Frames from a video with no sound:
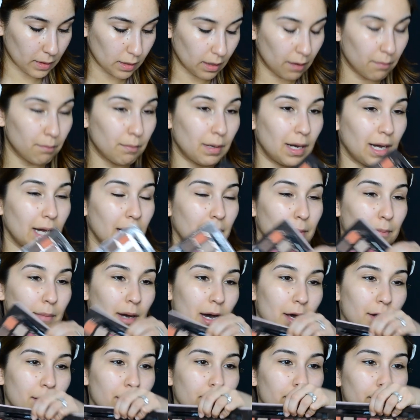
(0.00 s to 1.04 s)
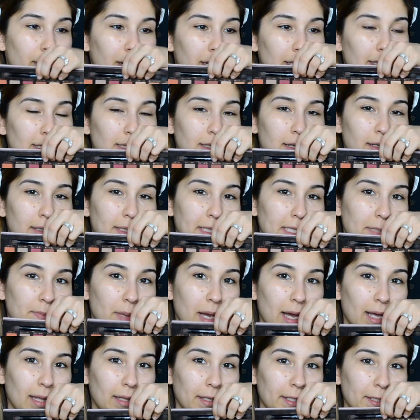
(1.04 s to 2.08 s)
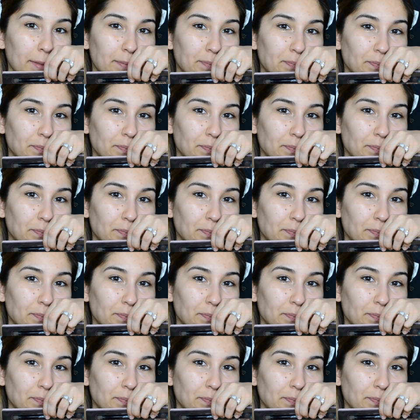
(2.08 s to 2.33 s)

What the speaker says: my Modern Renaissance palette